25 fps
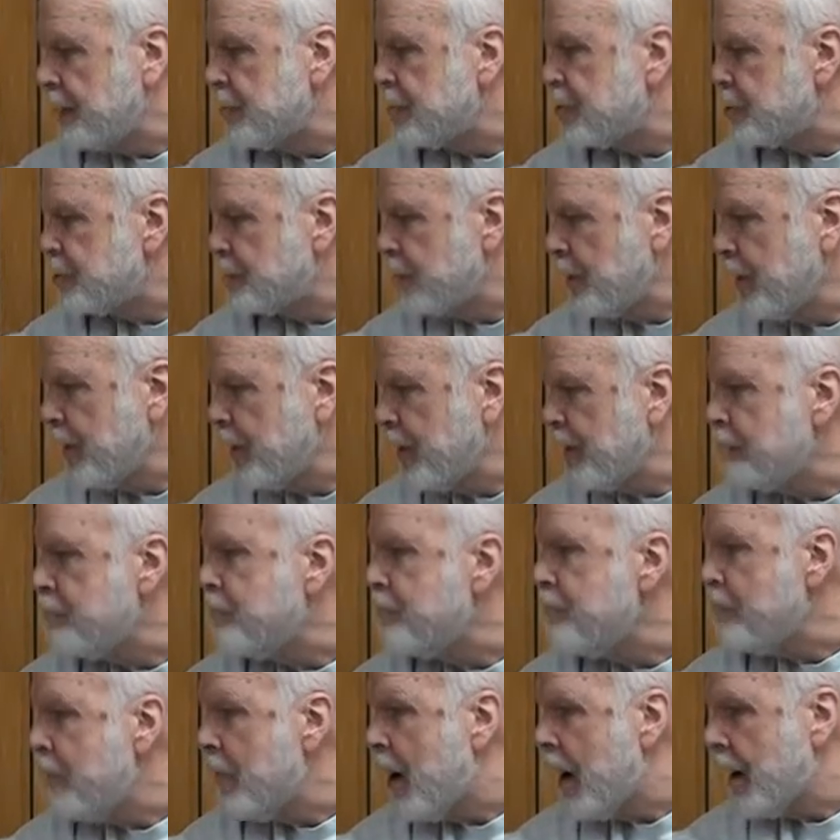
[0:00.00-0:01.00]
split up
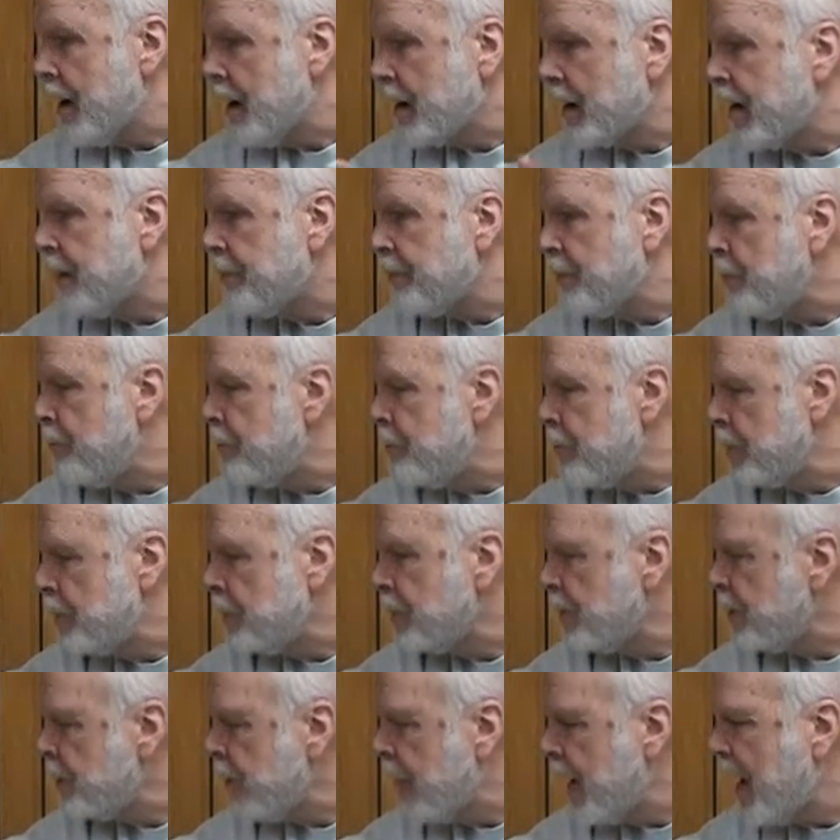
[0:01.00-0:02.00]
a couple
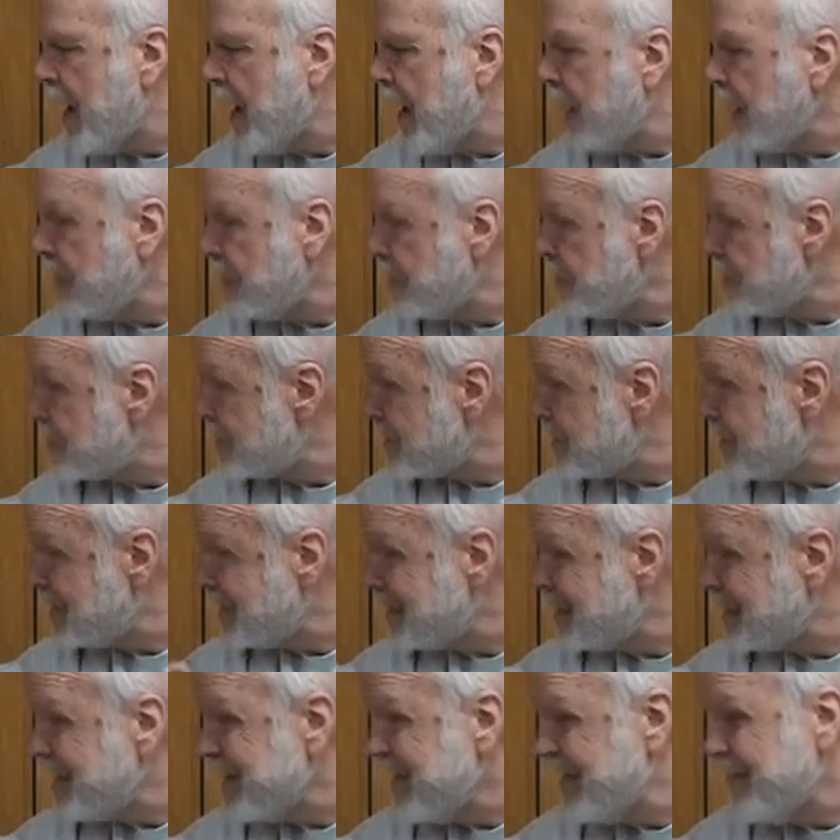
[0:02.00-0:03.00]
million dollars to
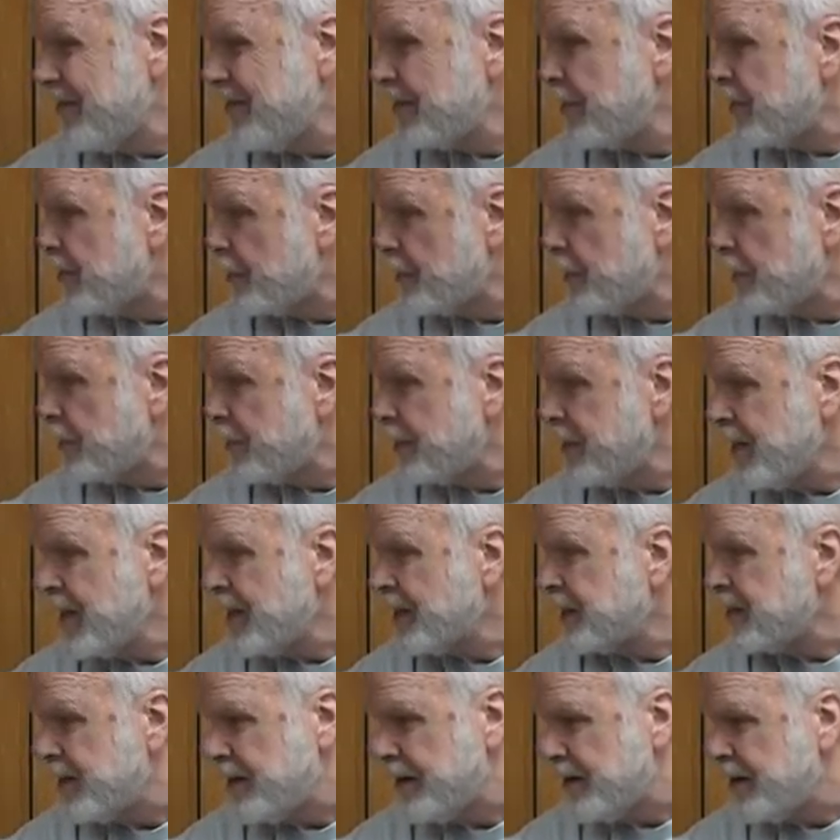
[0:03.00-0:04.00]
see that they're
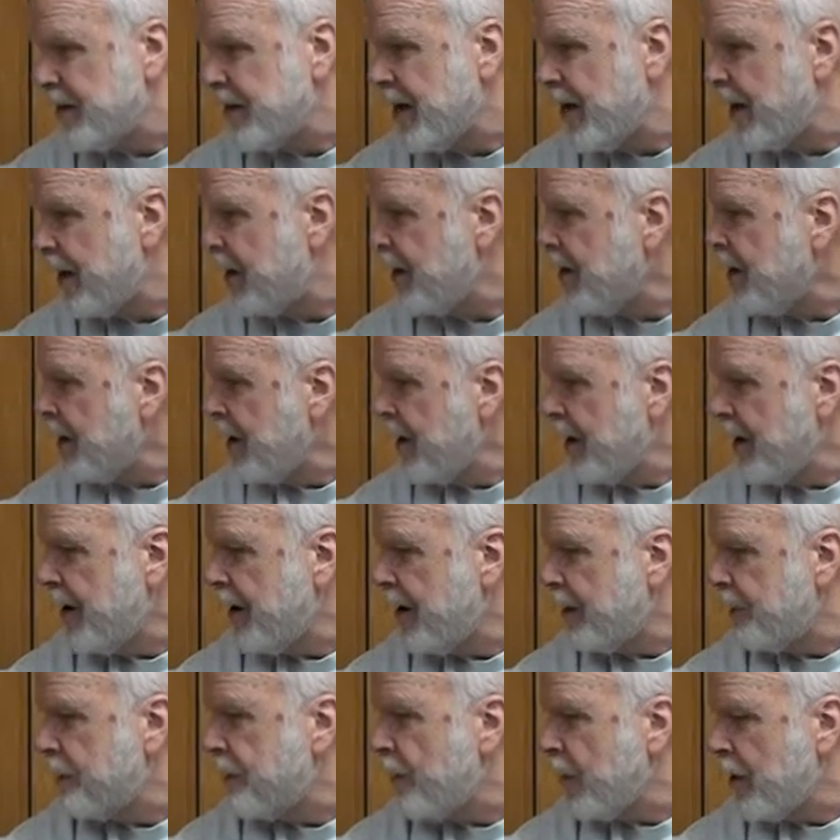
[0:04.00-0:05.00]
protected.
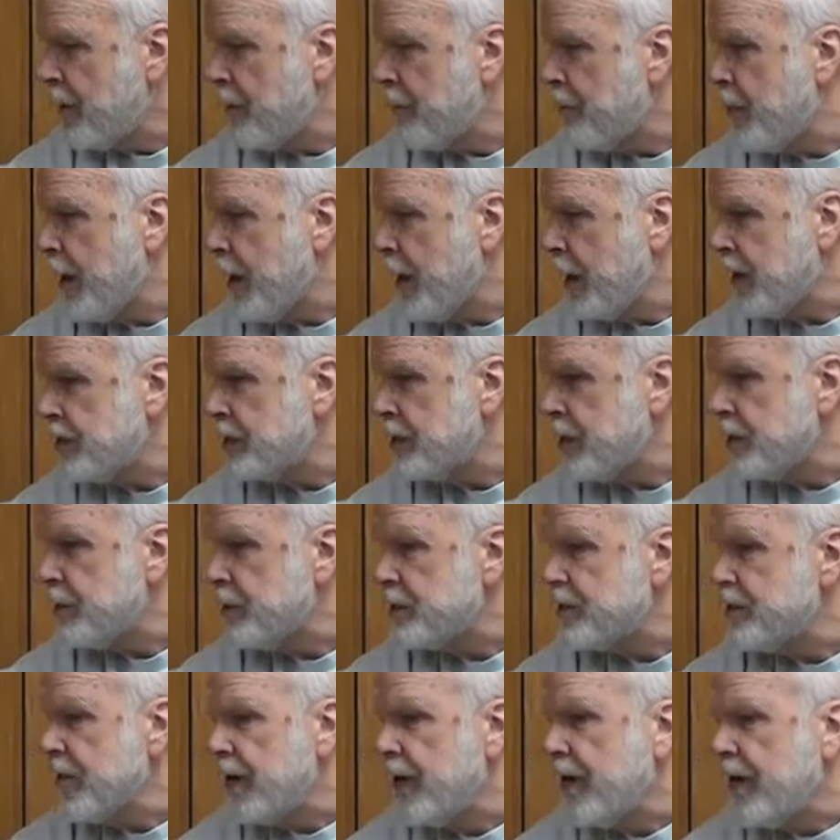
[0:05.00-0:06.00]
Farm policy was
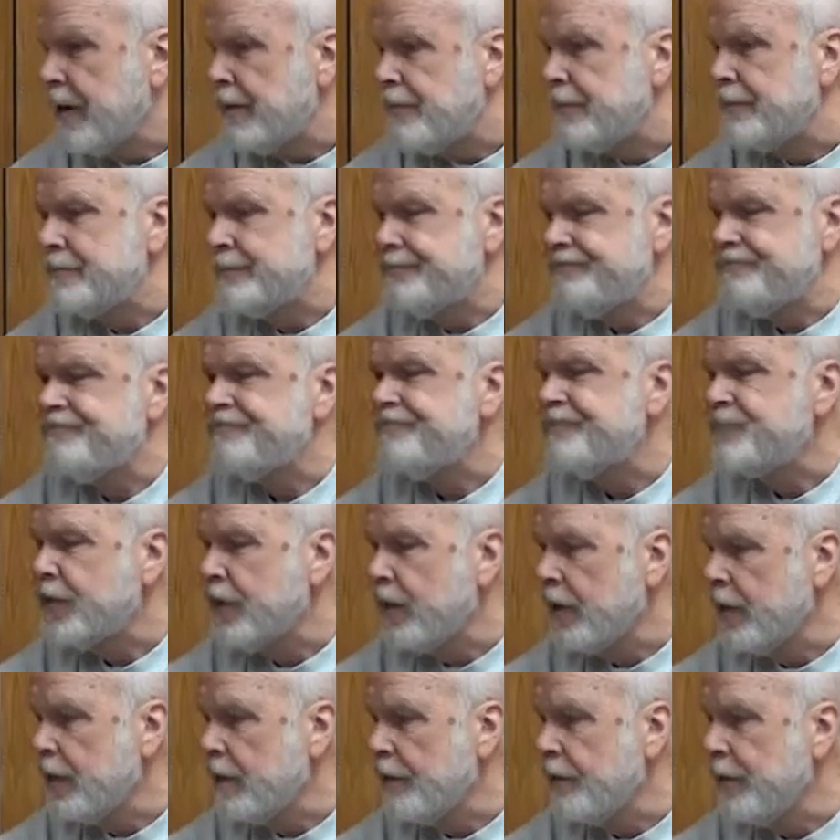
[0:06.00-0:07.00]
set up for
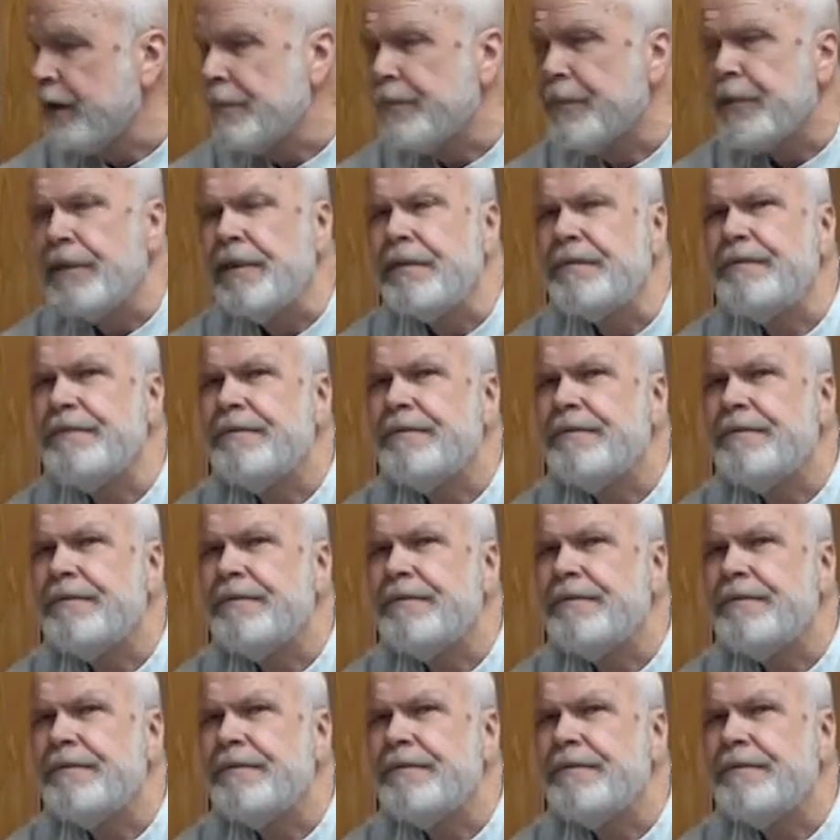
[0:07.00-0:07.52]
little people.